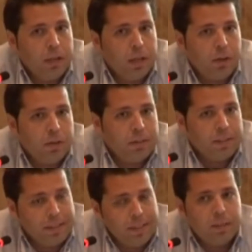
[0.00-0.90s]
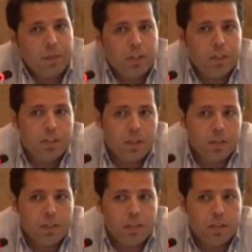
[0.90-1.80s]
Now, the system actually
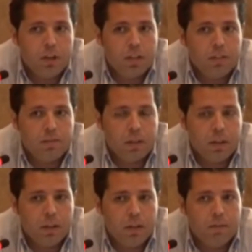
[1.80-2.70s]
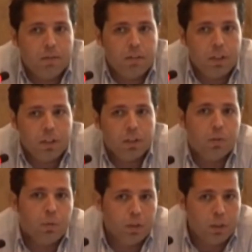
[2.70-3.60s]
starts an interactive
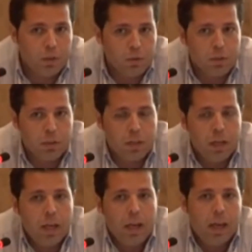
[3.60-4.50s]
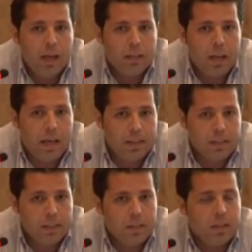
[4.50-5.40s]
conversation with the user and
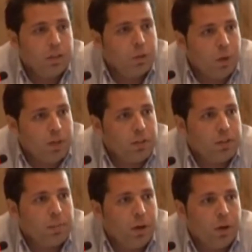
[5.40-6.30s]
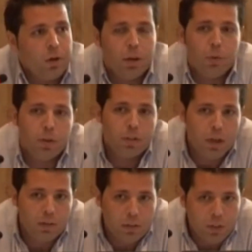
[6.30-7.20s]
asks intelligent questions about, okay, what
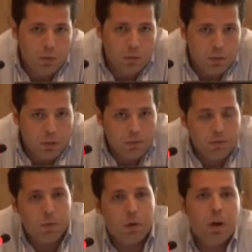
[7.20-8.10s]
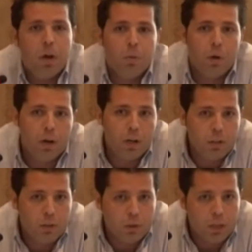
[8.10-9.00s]
kind of a job you're looking for, where are
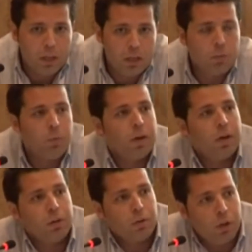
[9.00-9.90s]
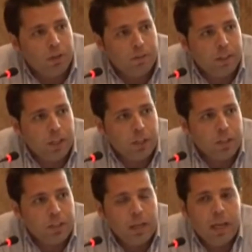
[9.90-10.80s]
you located, what are your
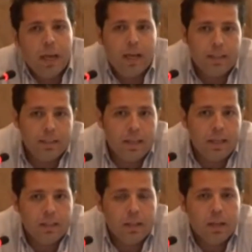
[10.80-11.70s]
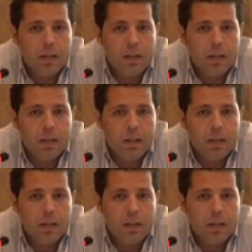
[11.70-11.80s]
qualifications, and at the end,